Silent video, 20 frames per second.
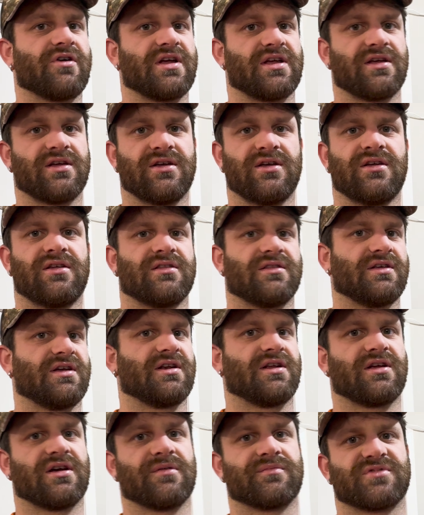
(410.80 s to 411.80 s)
the wiring
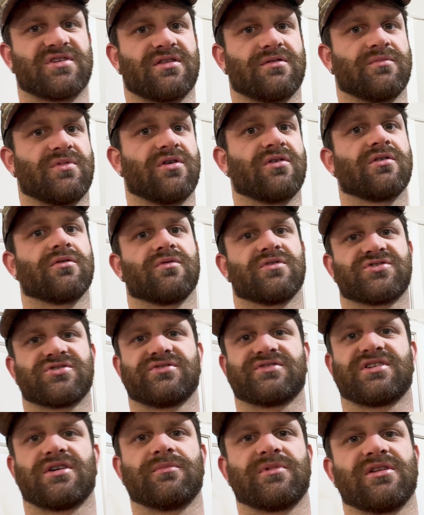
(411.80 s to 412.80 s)
leading up to the
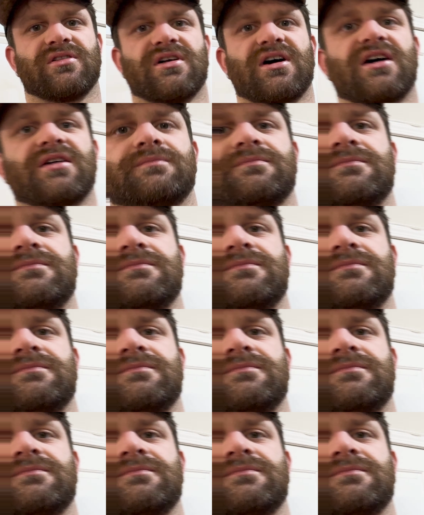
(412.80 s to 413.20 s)
motor, which will tell